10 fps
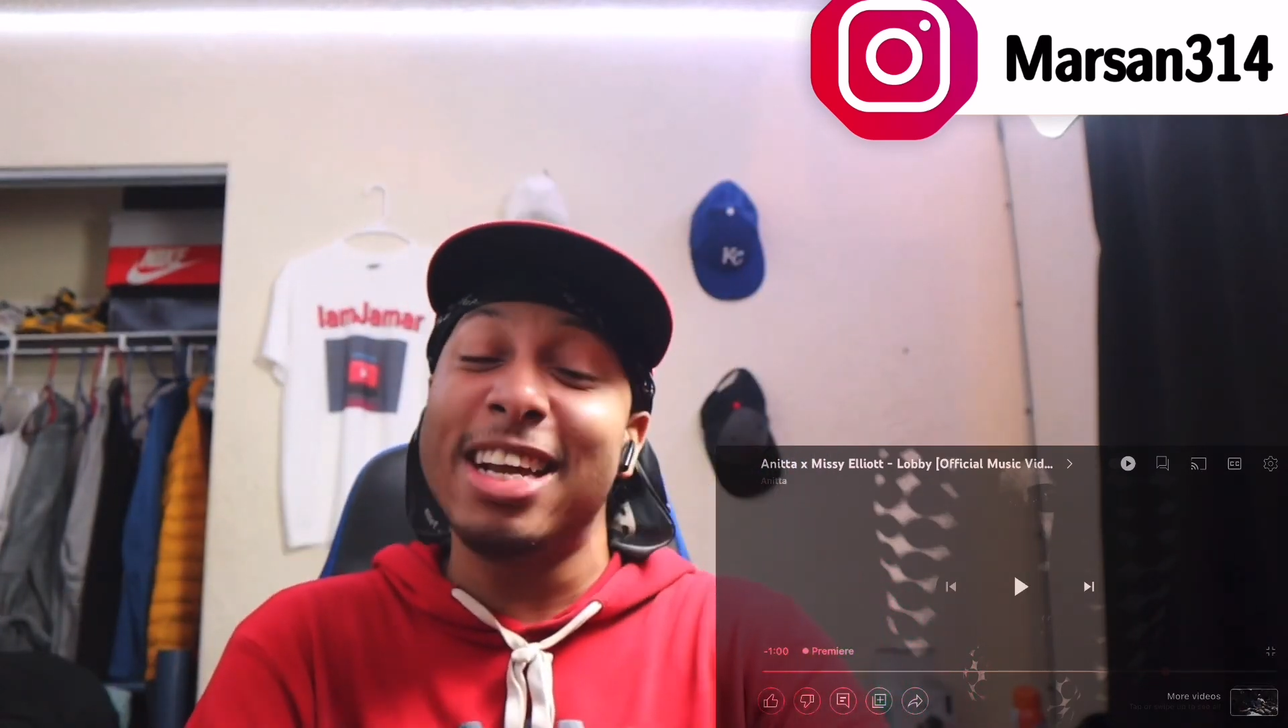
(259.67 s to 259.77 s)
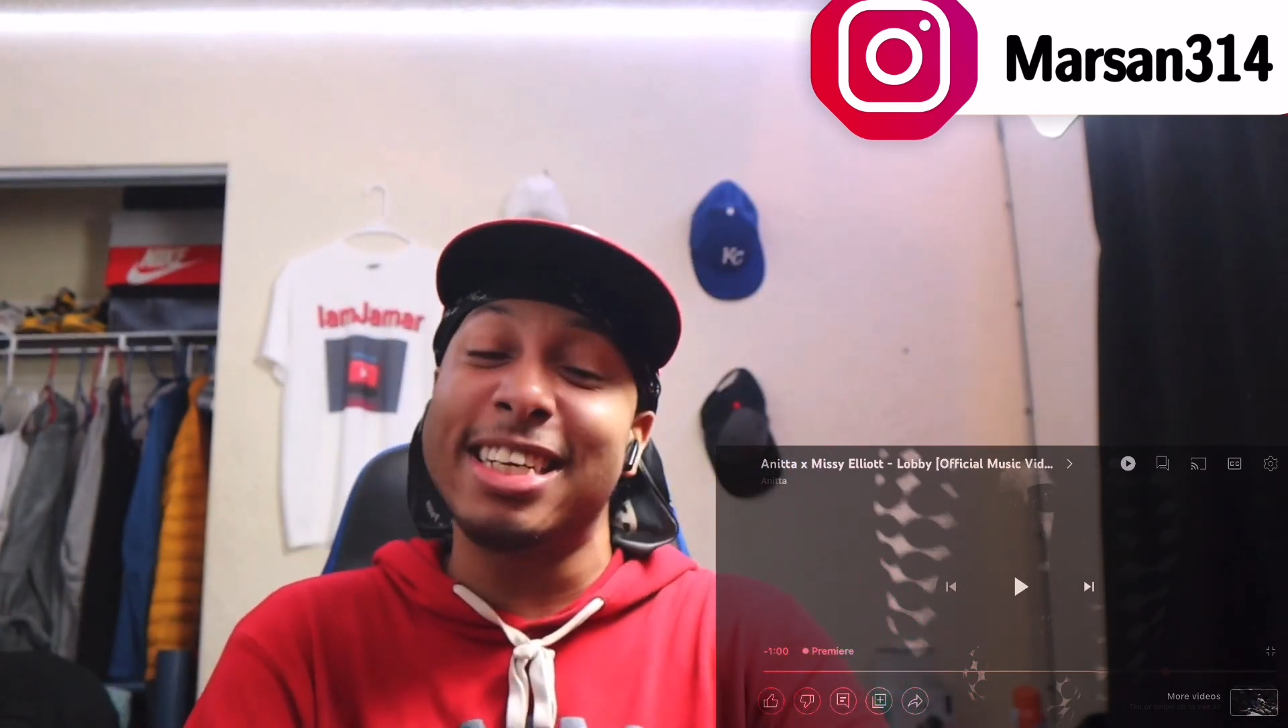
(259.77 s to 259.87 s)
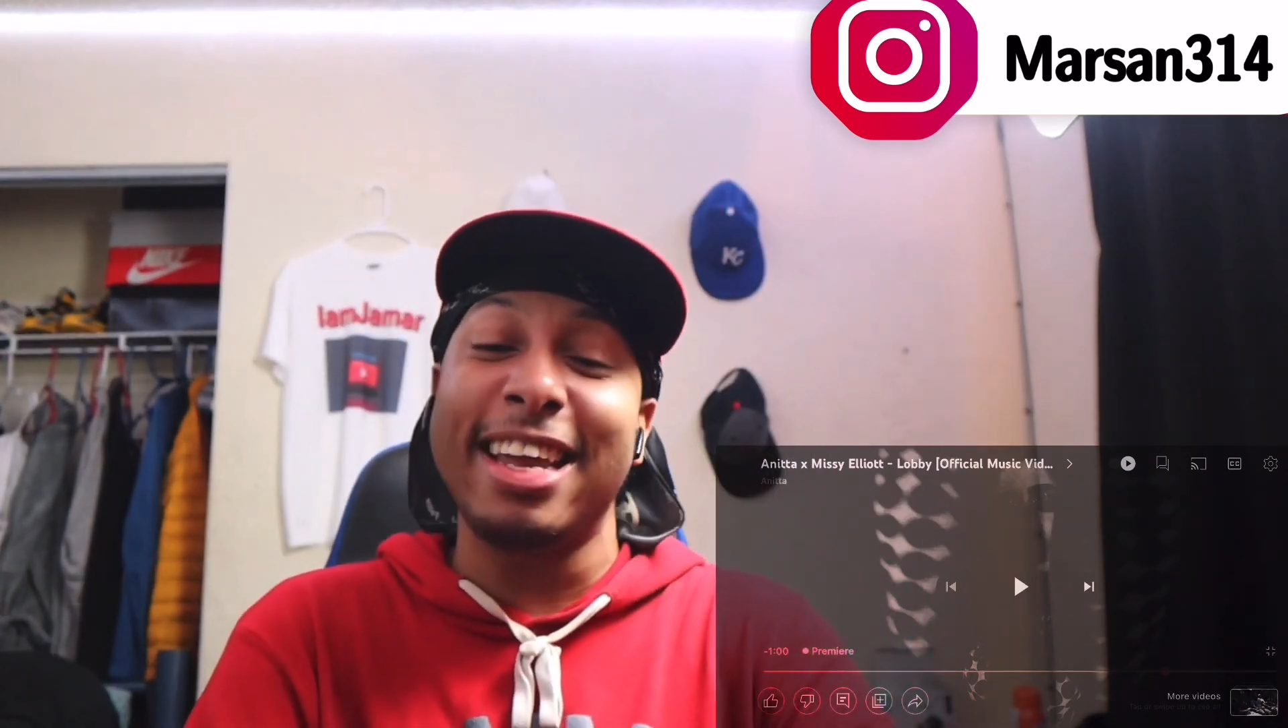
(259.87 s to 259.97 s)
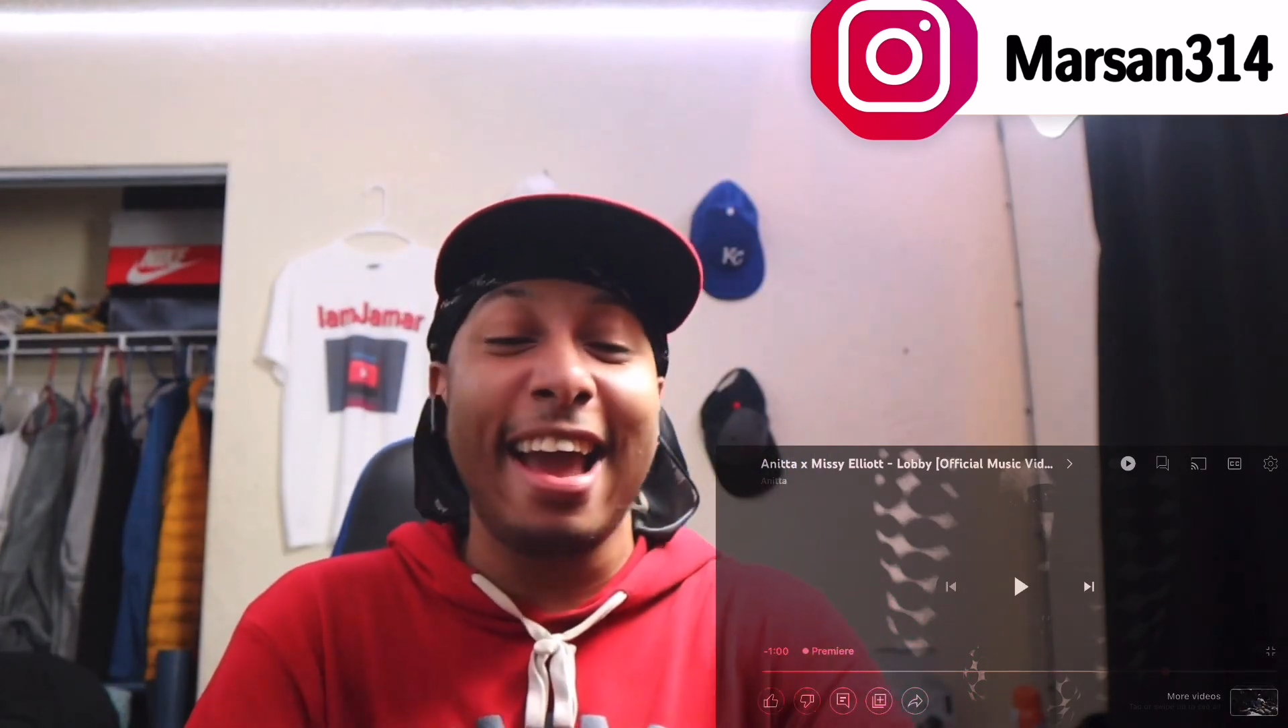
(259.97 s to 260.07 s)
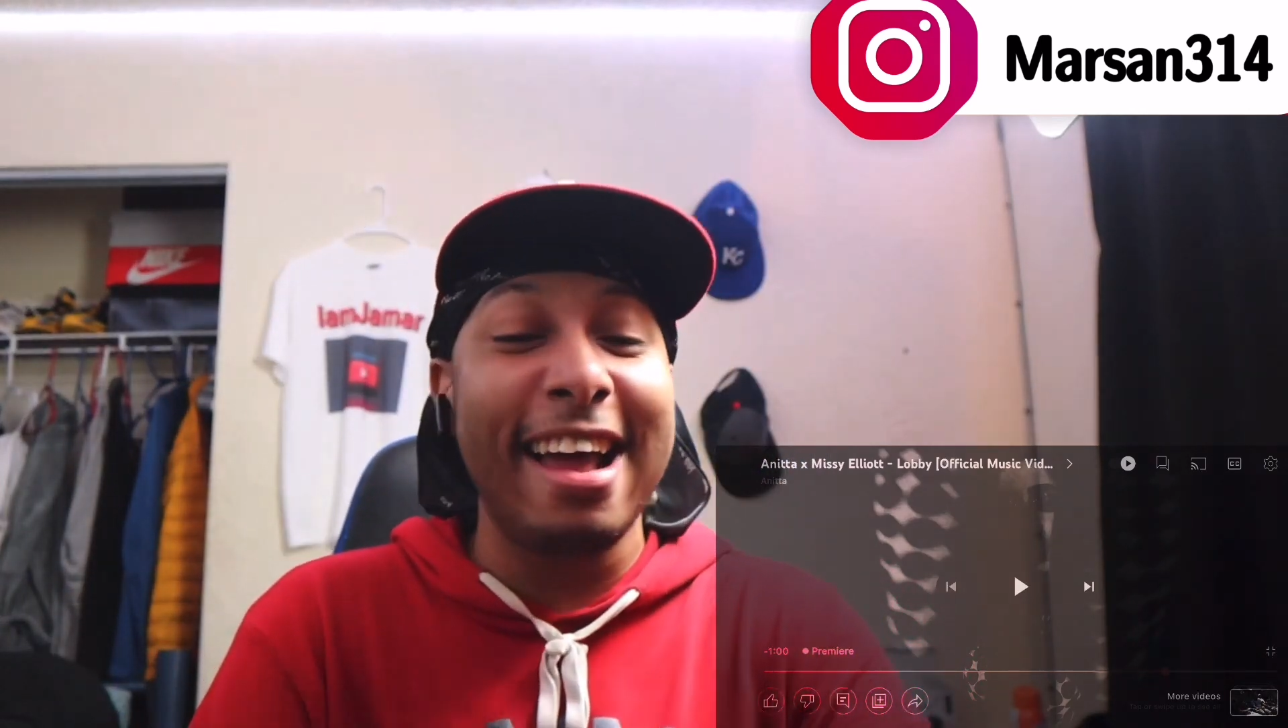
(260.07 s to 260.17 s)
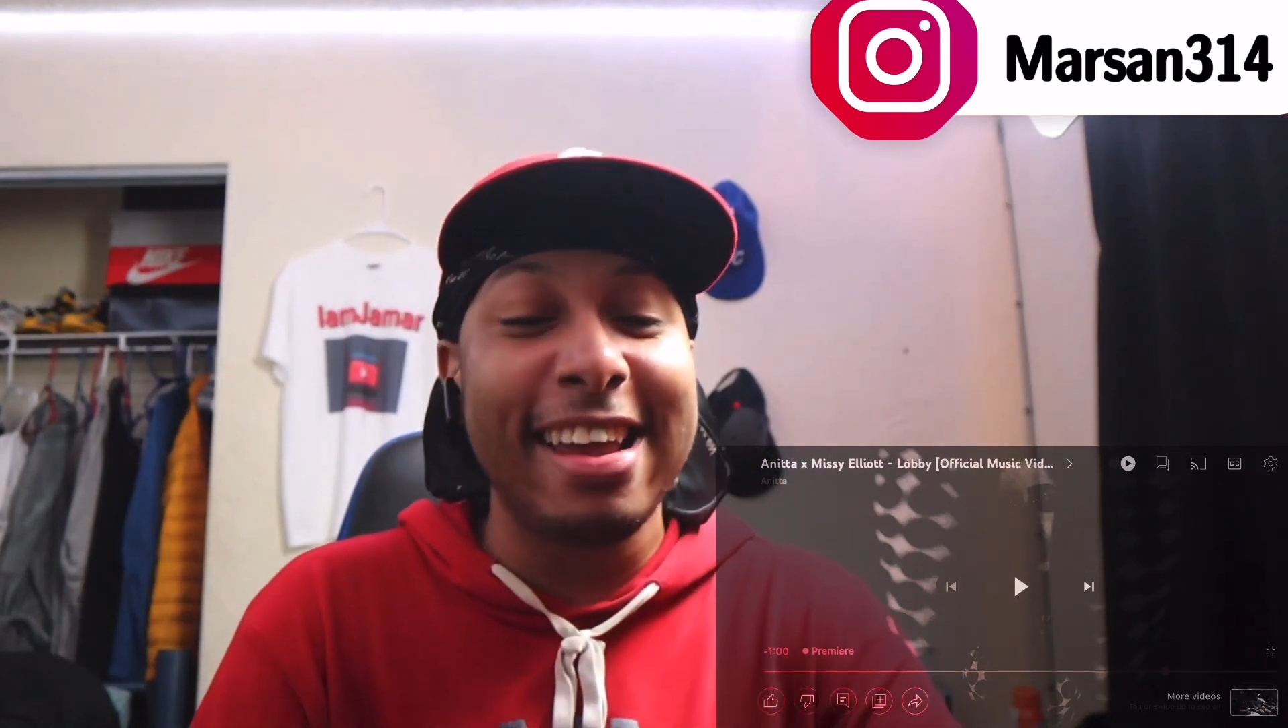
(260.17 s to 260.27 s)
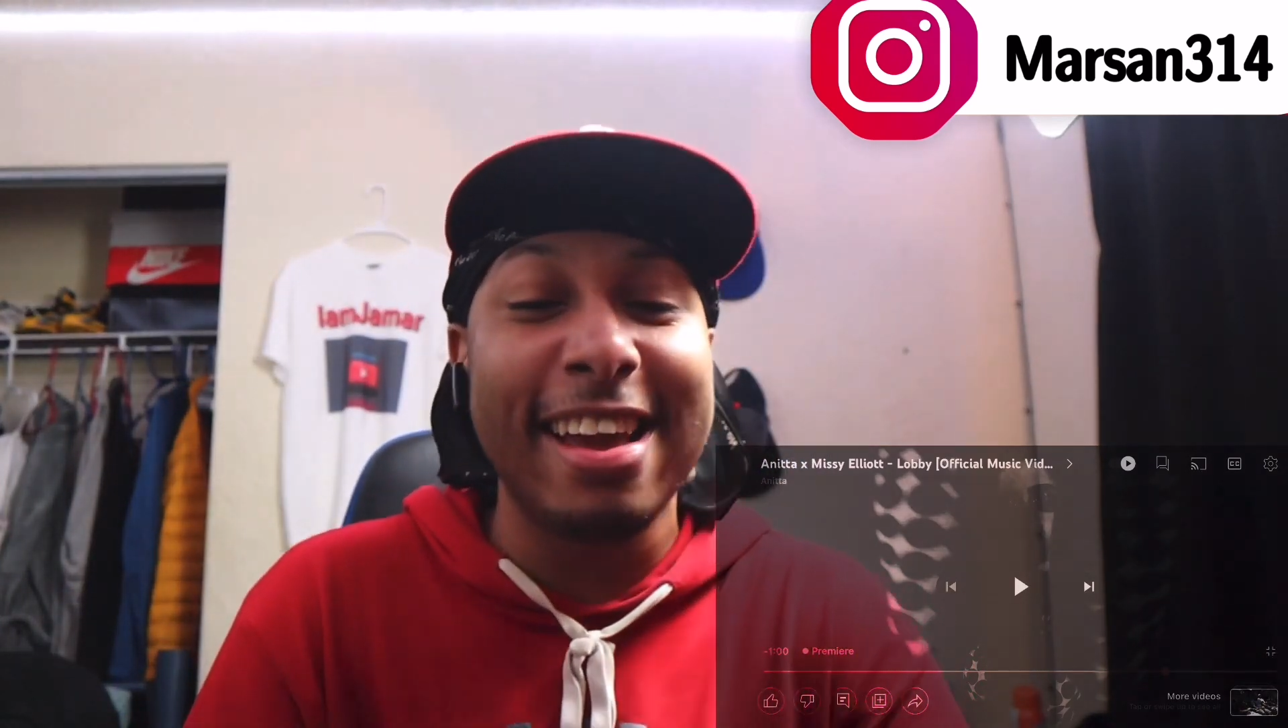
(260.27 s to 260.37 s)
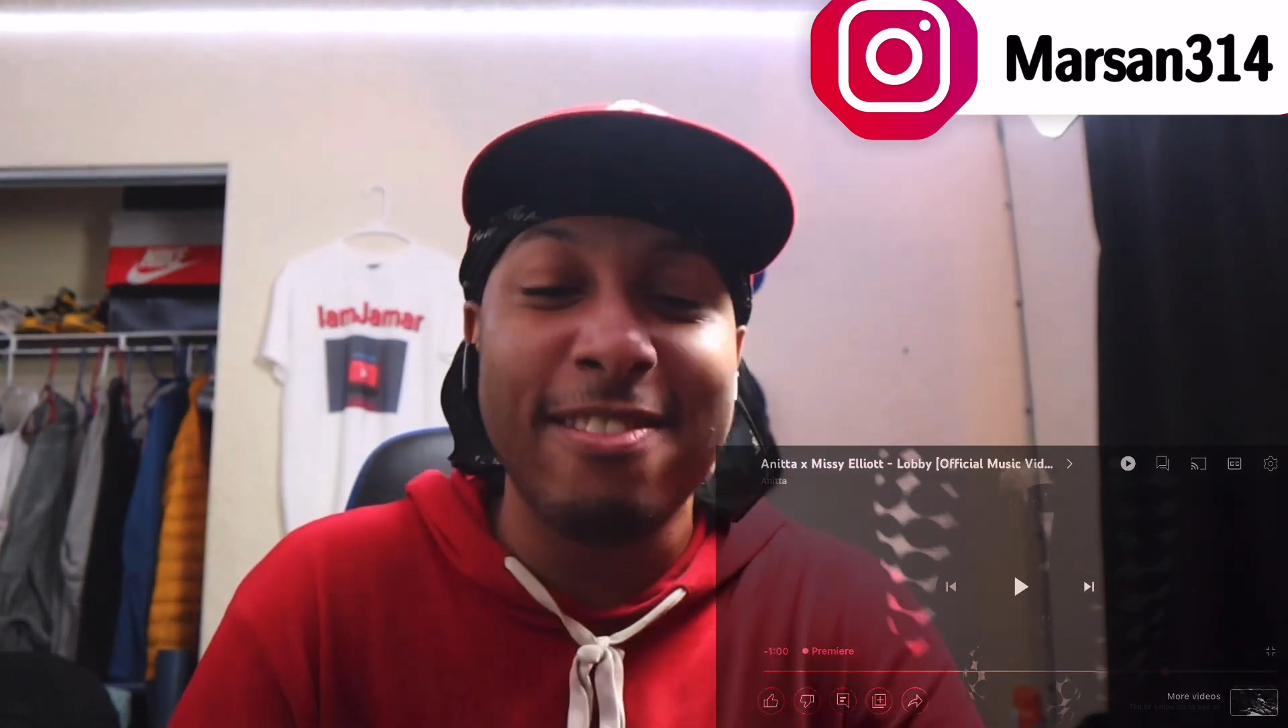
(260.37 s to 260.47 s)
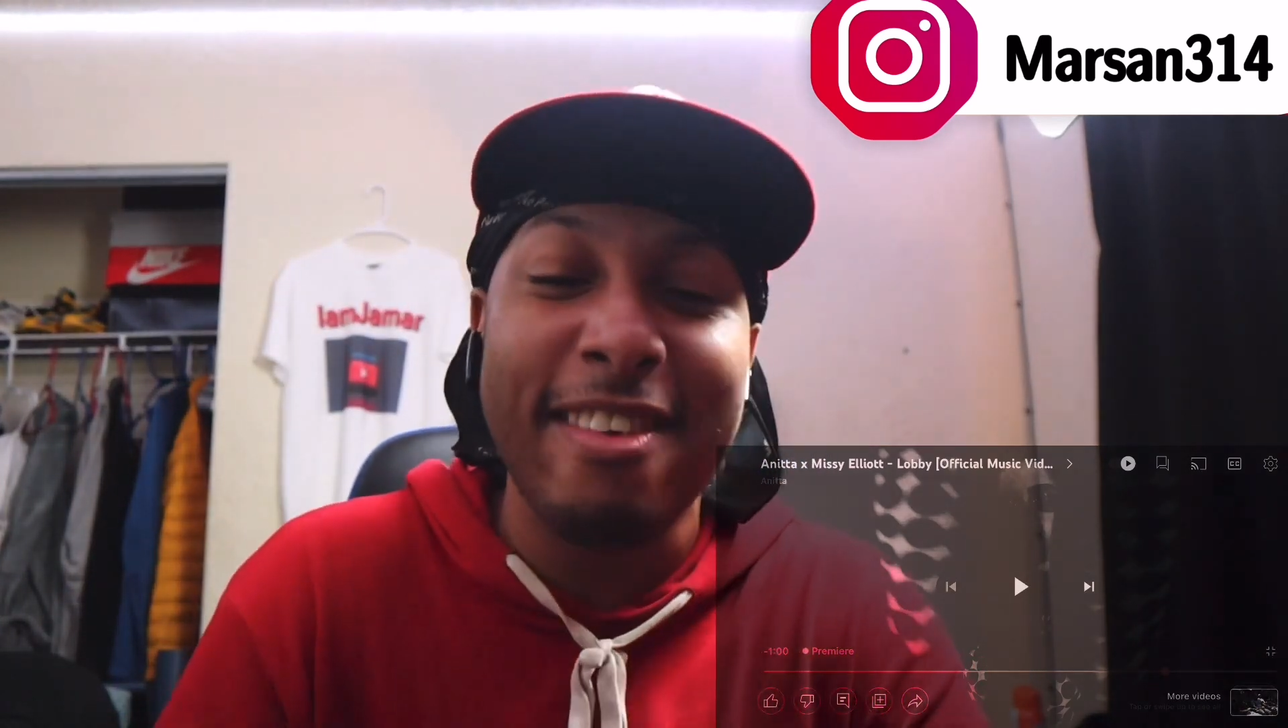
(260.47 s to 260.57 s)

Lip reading: Missy Elliott,